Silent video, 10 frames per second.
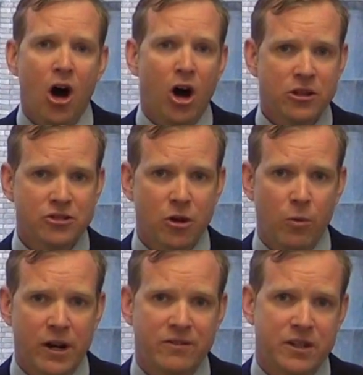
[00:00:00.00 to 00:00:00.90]
Also,
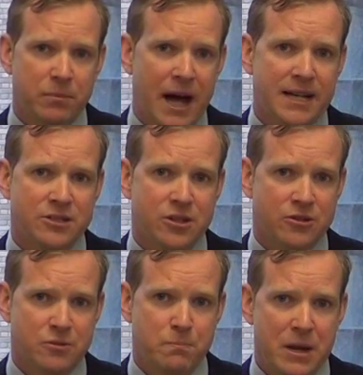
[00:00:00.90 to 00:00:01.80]
one of de
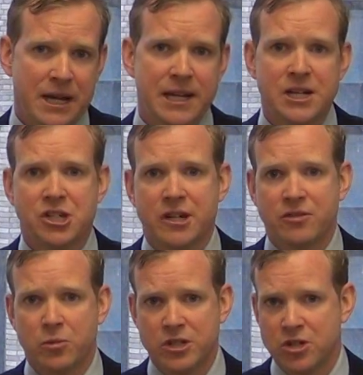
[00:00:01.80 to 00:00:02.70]
Blasio's big
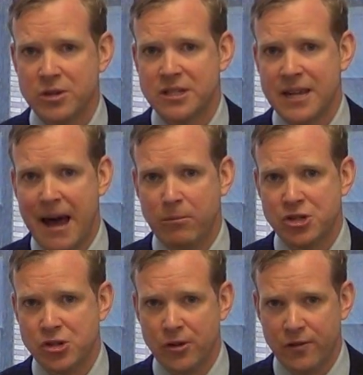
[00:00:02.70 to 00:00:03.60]
initiatives was to
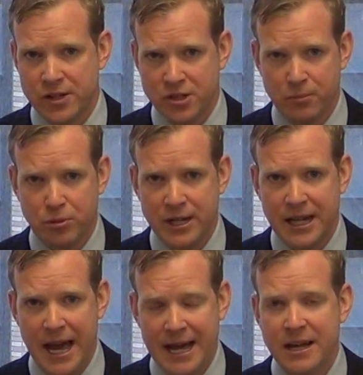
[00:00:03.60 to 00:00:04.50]
establish universal
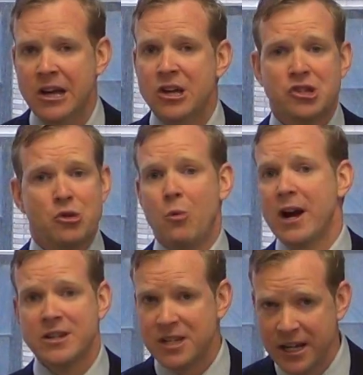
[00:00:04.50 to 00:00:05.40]
pre-K. So
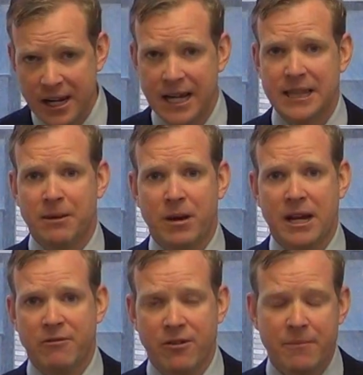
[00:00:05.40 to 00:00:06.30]
where is he going to get the
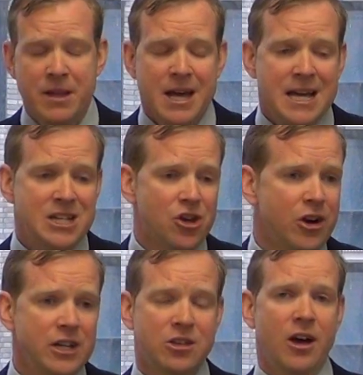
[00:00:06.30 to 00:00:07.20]
money from? He's
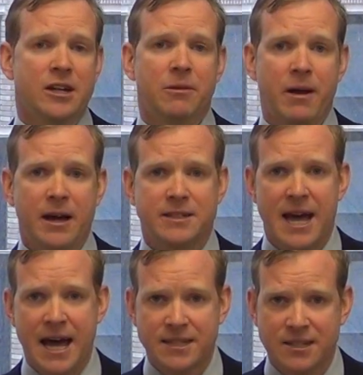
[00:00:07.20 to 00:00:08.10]
already talked about
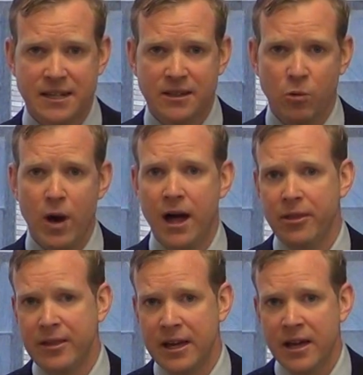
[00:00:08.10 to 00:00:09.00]
taxing the
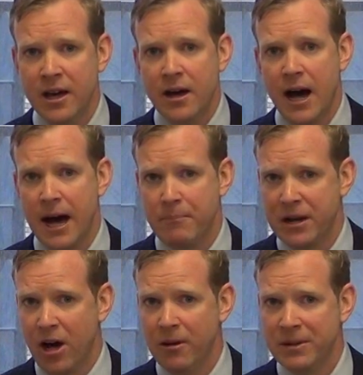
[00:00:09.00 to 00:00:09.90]
wealthy,
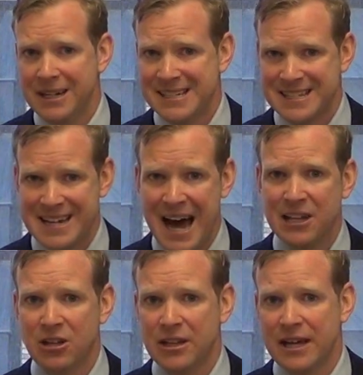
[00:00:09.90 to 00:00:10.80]
but Albany does
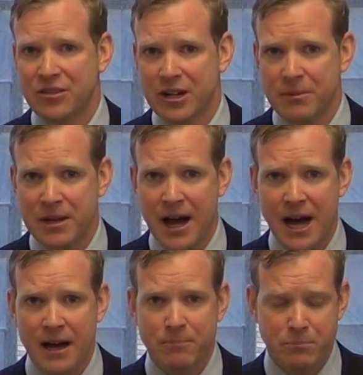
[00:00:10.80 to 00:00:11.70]
not look like they're going
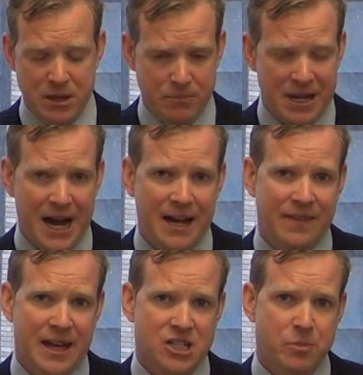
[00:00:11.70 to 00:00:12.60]
to be
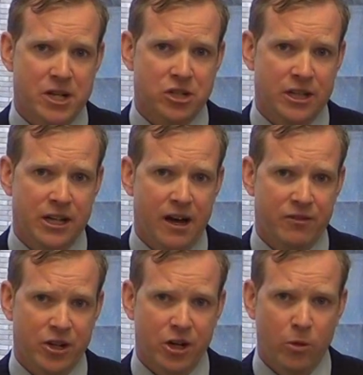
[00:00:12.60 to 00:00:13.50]
behind that, especially
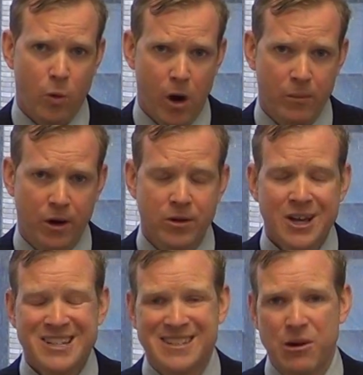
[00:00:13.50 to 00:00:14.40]
Governor Cuomo.
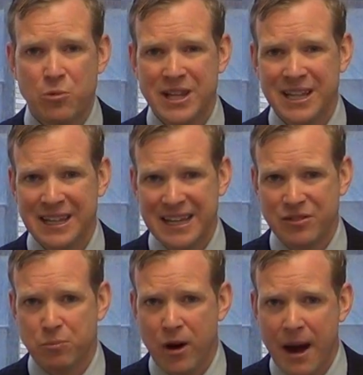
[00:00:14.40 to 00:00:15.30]
So that really
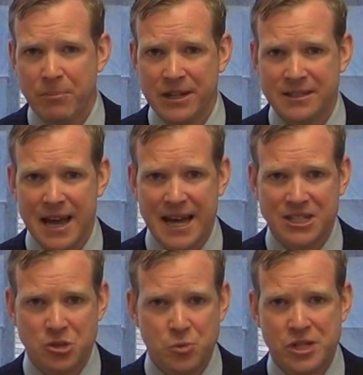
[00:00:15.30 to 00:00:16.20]
leaves property
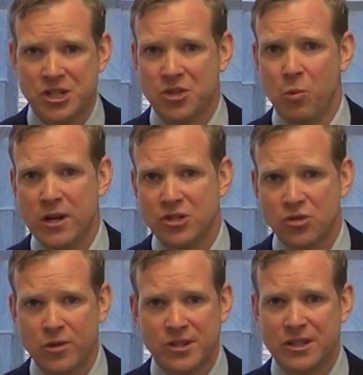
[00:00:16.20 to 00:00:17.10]
taxes, which is the one
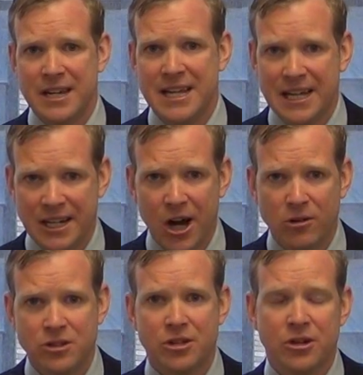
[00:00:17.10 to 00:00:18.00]
source that he can
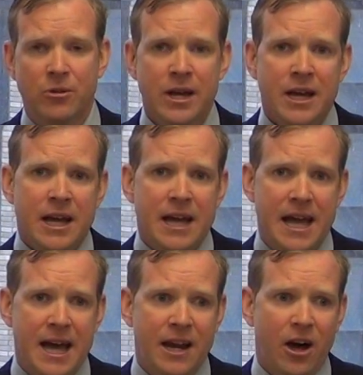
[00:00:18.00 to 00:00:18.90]
go to.
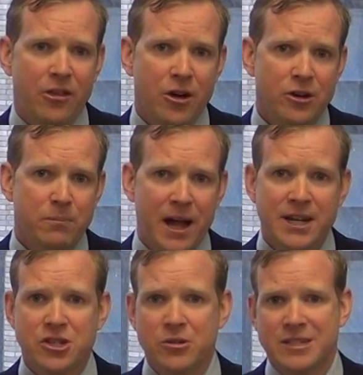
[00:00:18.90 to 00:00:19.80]
And although de
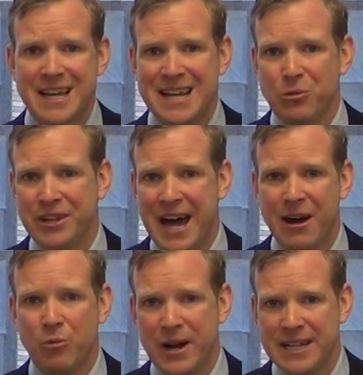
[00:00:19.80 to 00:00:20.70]
Blasio has said he will
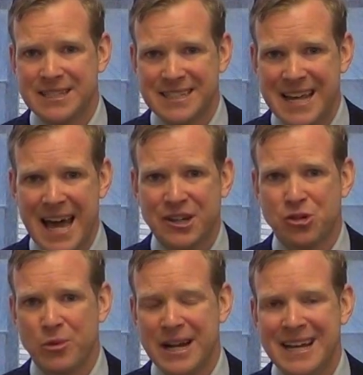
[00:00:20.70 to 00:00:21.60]
not raise the
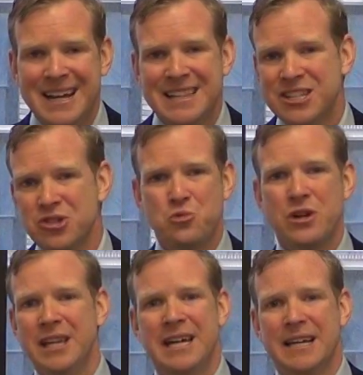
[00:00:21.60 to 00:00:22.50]
tax rate, this is
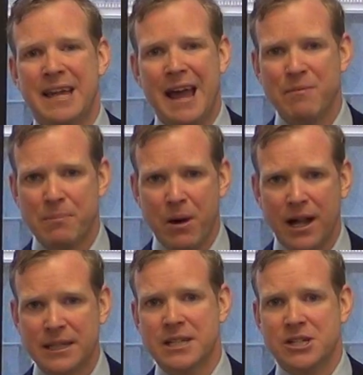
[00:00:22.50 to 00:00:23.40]
really a game that
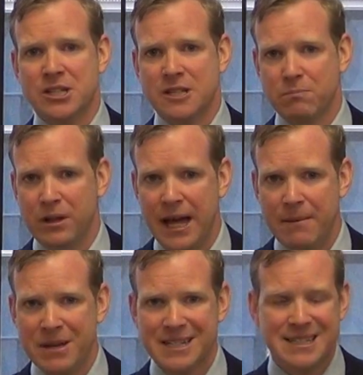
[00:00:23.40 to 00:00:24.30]
politicians
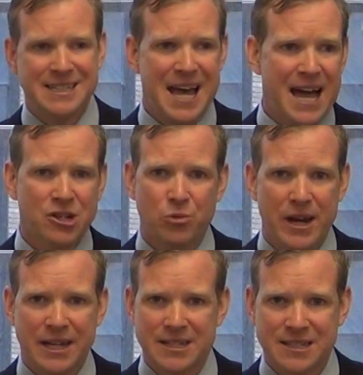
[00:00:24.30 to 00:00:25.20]
play because the tax
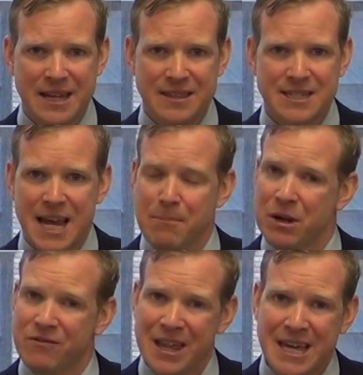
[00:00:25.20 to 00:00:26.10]
rate can stay the same,
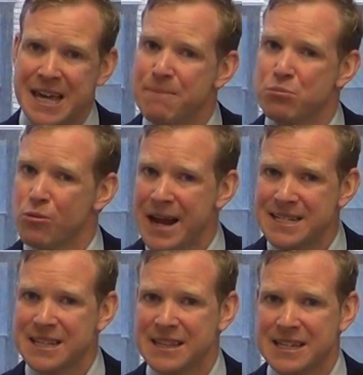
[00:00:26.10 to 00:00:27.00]
but if they keep
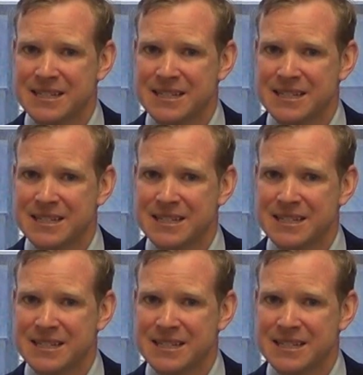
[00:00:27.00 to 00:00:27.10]
raising the